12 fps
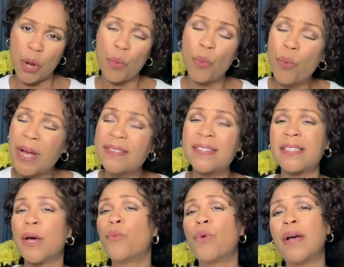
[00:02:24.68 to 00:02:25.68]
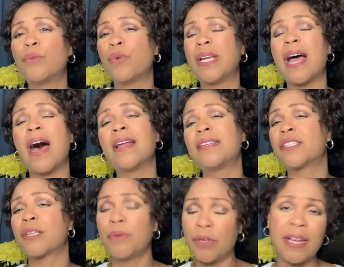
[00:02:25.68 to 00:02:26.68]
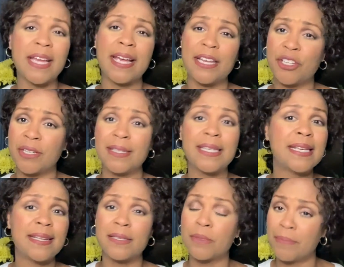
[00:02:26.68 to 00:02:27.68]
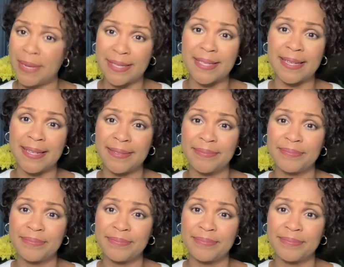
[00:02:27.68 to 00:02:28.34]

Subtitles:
with someone when honest communication is missing.